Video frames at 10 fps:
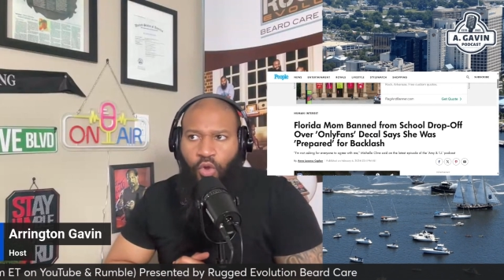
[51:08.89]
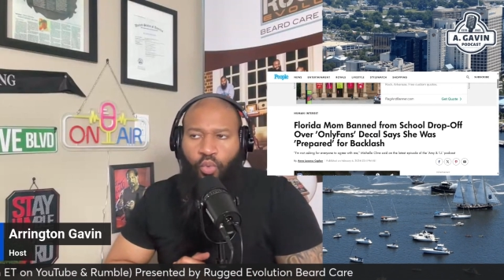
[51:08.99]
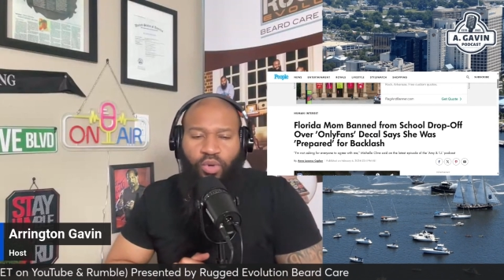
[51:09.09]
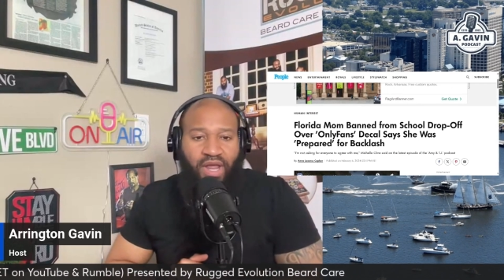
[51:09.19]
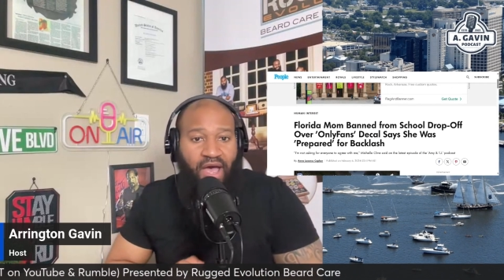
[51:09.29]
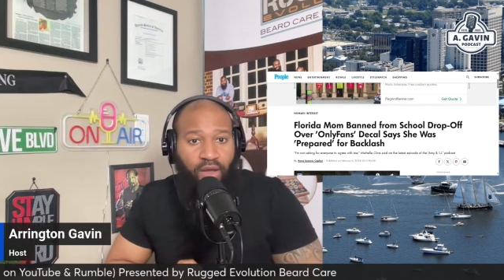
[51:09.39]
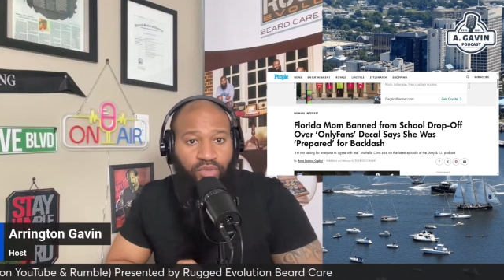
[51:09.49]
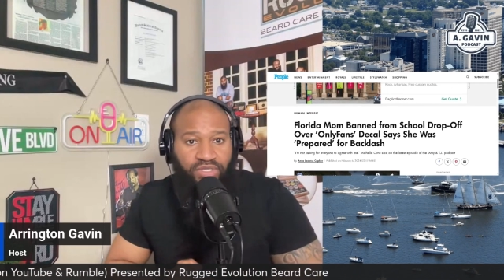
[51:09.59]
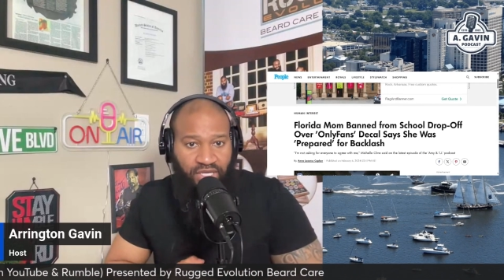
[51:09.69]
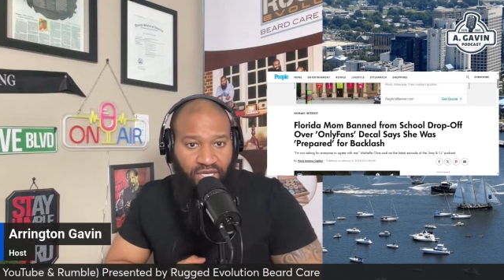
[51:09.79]
When I
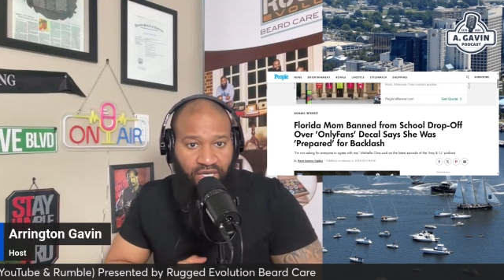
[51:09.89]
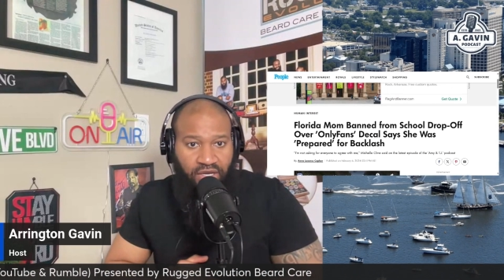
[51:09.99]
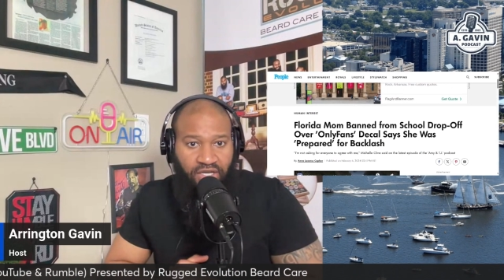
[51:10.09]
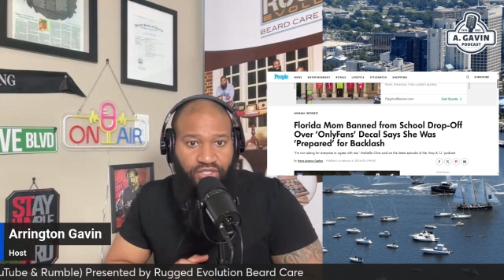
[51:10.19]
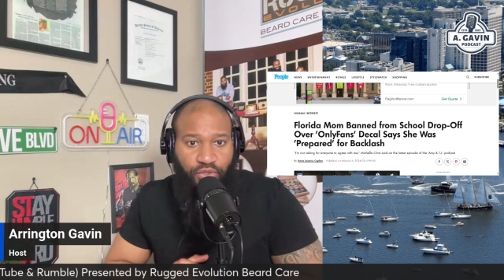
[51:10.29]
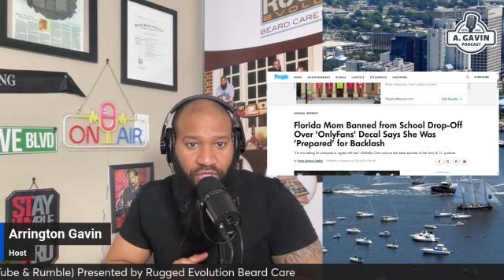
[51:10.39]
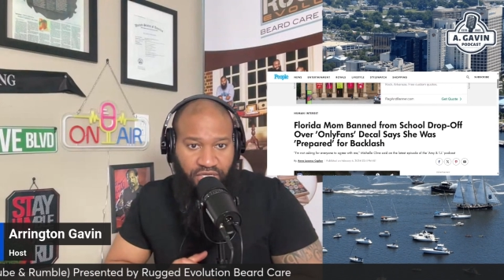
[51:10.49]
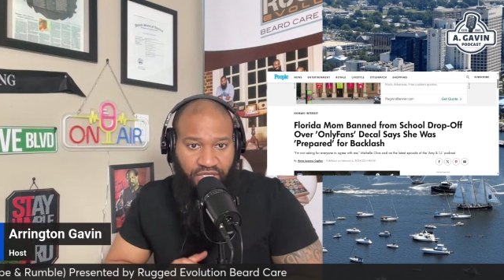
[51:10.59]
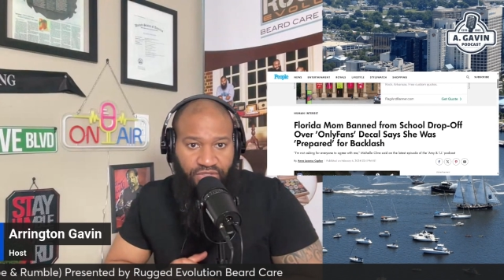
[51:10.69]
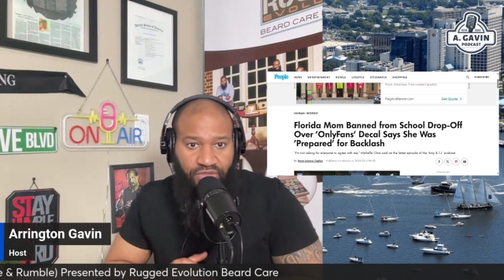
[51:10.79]
was a
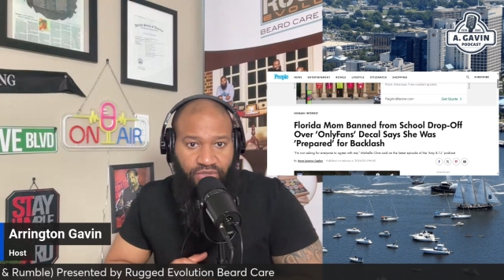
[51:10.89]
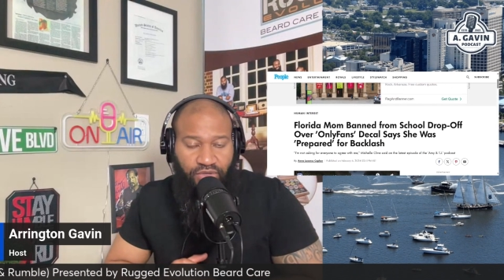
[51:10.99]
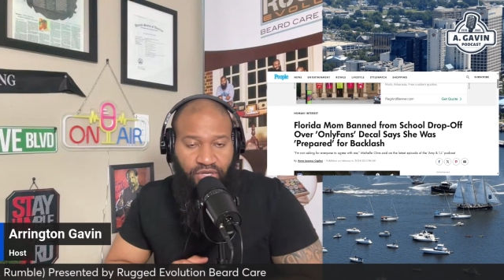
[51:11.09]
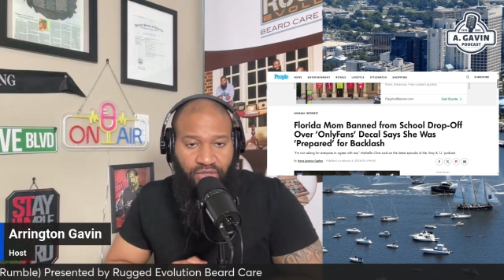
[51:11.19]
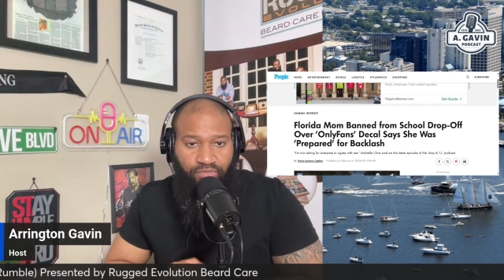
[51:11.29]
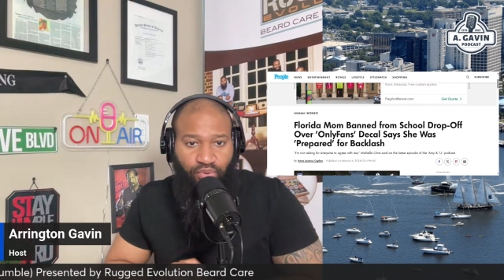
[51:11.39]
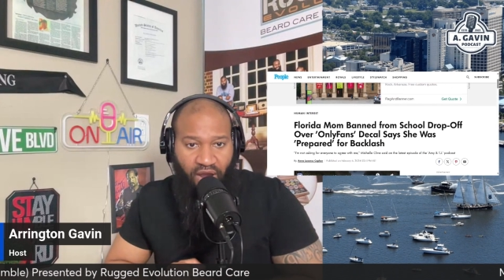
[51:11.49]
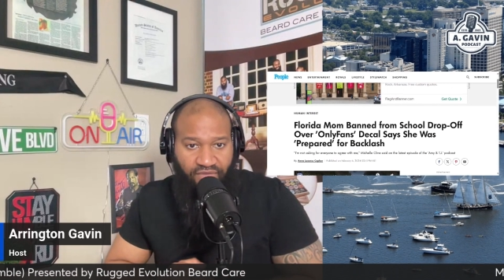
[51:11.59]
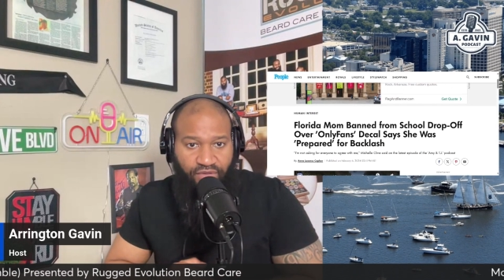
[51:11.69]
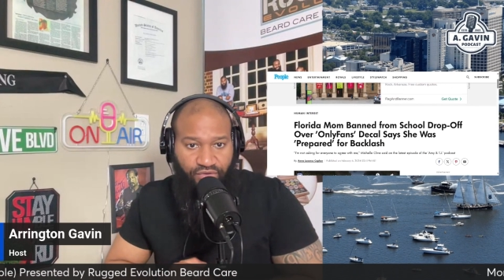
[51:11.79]
student in
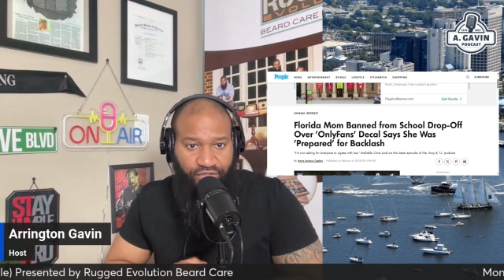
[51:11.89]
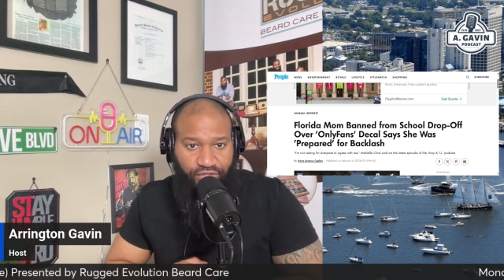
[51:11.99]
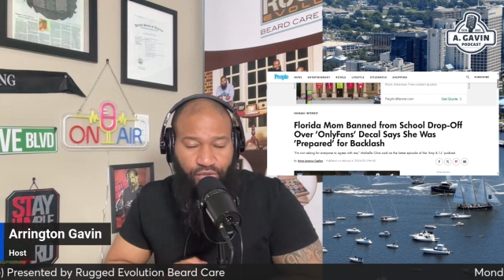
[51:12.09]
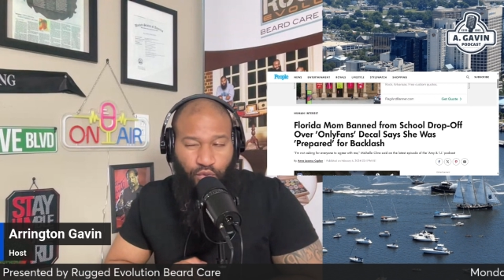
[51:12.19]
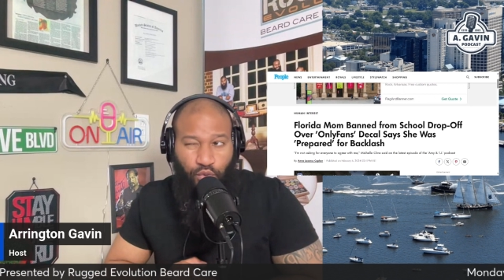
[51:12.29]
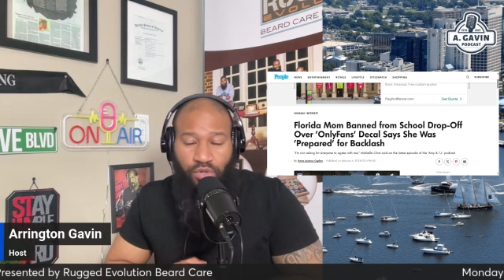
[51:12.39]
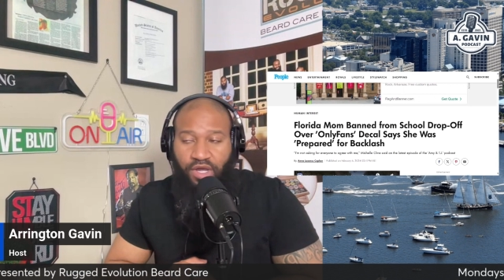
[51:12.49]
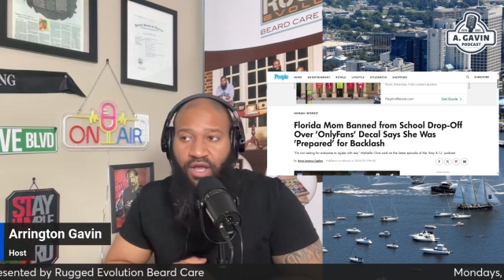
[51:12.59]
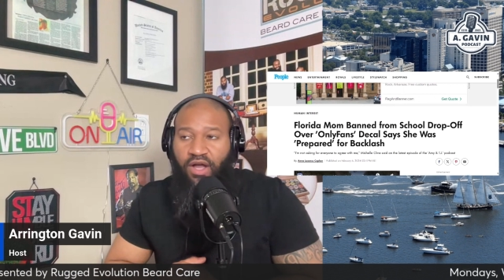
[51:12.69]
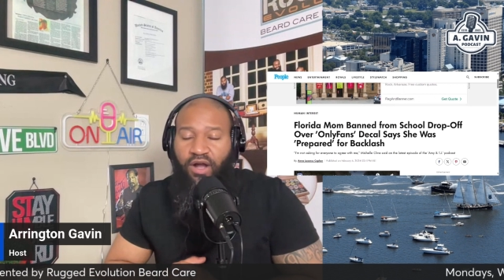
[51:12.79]
private Christian school,
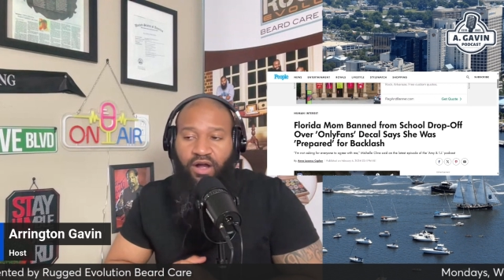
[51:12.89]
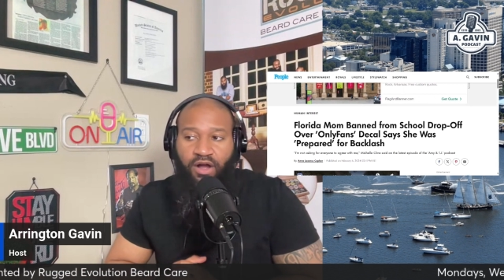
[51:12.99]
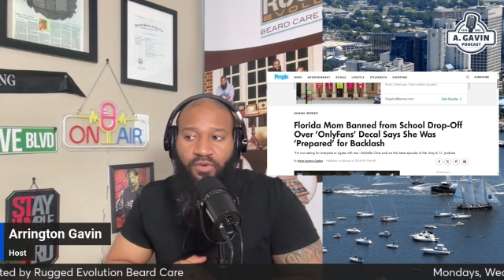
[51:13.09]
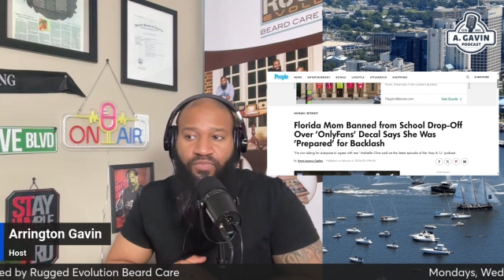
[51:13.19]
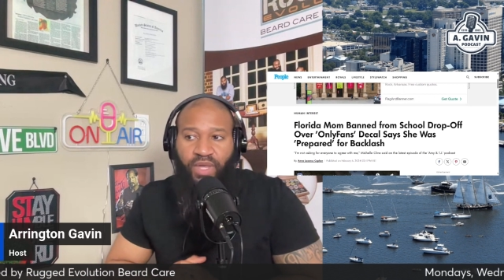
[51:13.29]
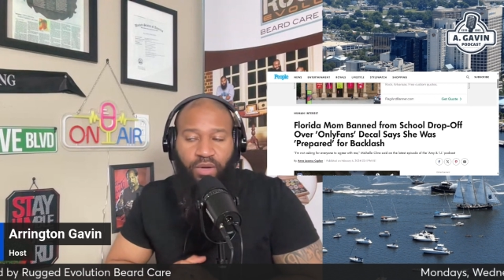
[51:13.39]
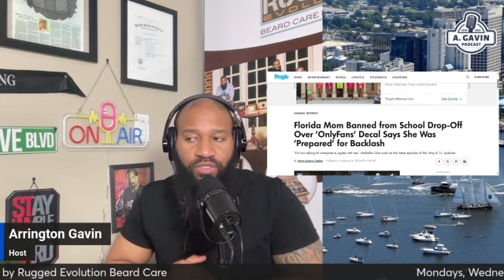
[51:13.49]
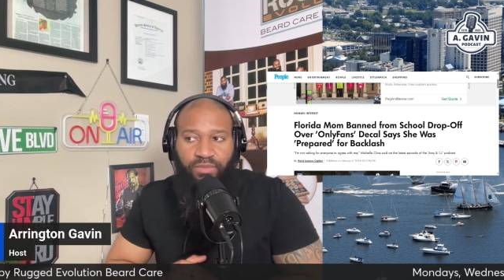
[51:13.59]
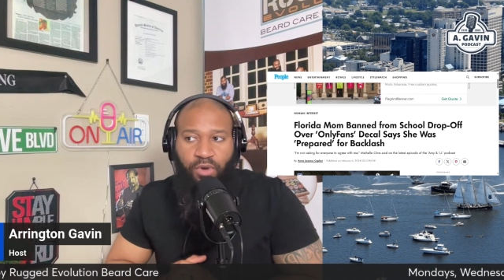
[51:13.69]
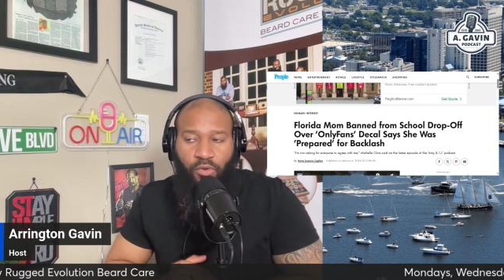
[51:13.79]
there was
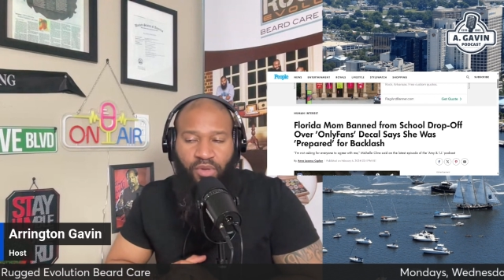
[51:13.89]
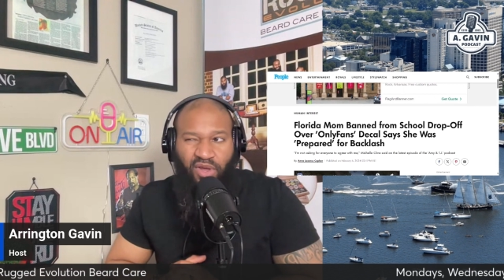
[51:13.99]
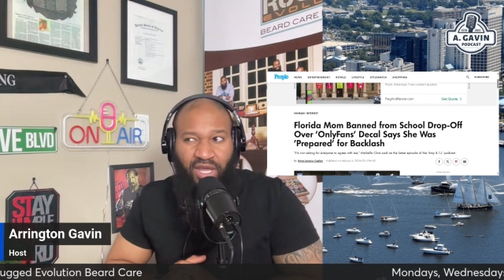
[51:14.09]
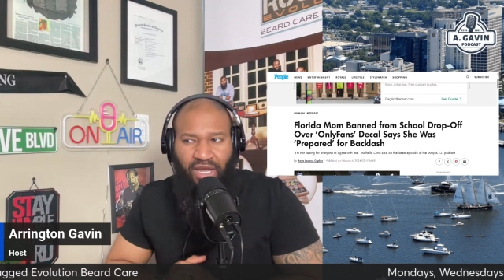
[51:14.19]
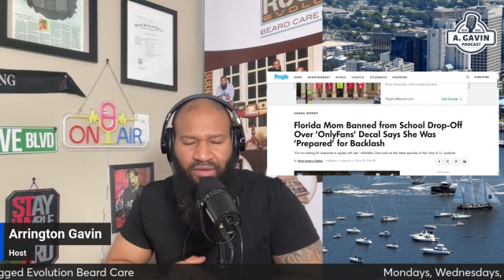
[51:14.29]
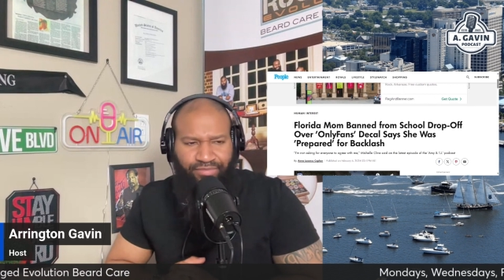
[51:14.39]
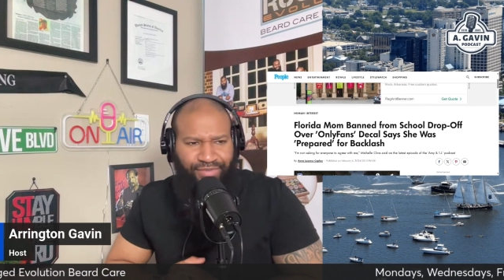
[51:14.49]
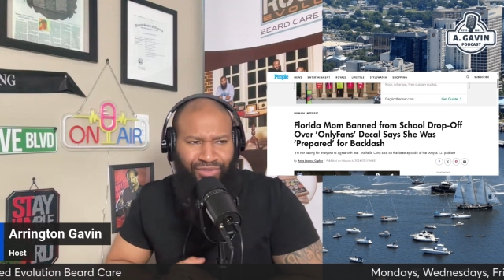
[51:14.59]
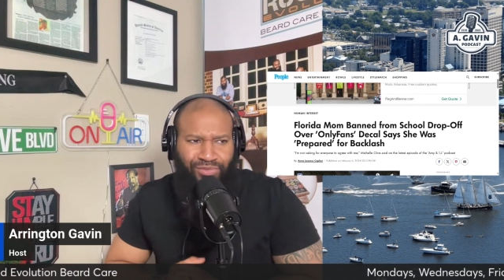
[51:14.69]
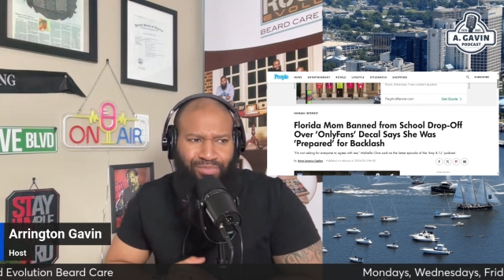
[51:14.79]
a moment, and
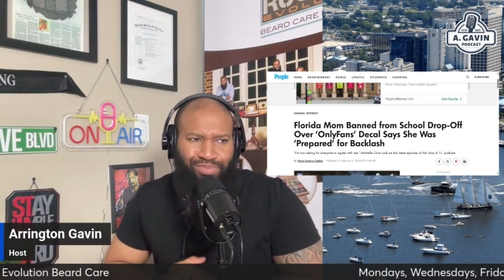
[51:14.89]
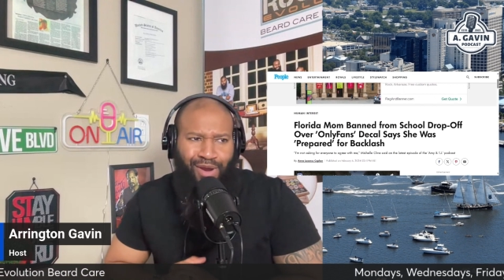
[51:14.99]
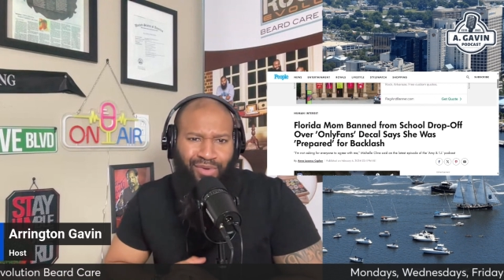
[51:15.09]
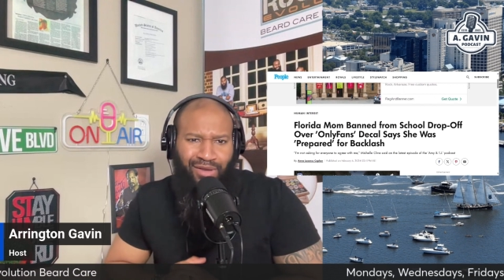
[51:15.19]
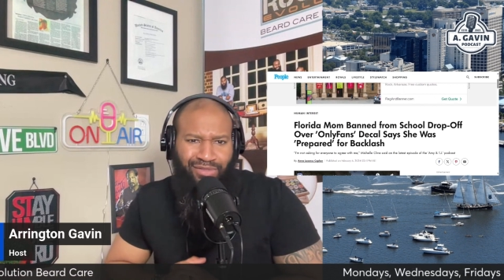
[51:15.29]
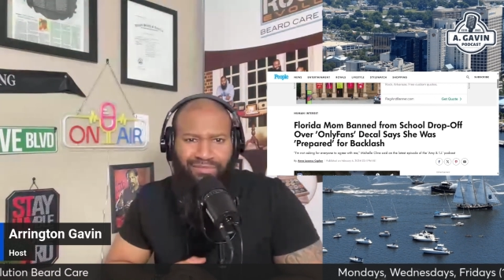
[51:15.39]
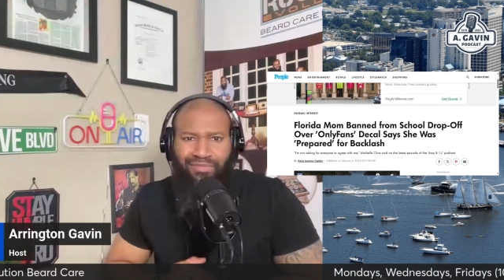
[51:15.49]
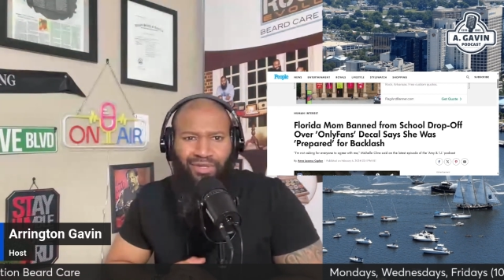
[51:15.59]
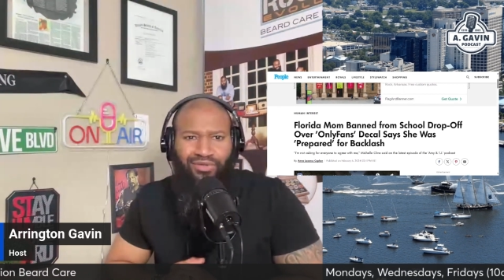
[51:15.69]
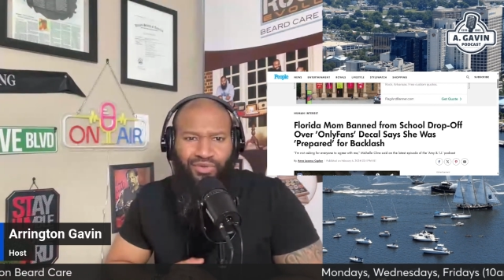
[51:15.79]
this was probably when I was in
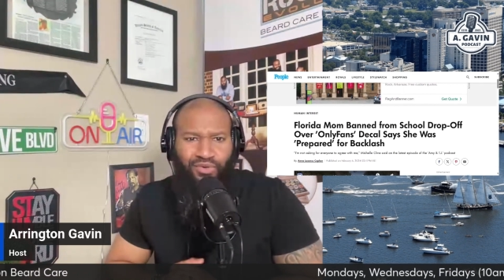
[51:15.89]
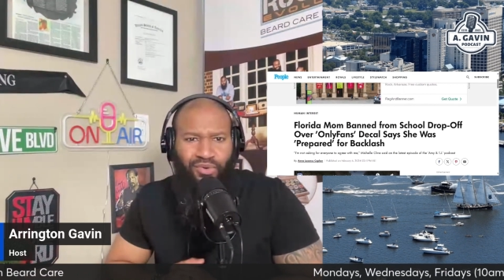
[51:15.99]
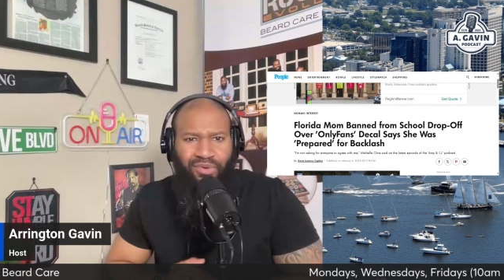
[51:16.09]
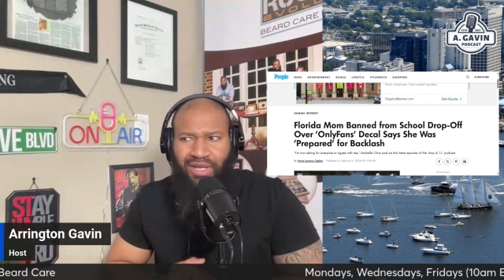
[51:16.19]
middle school.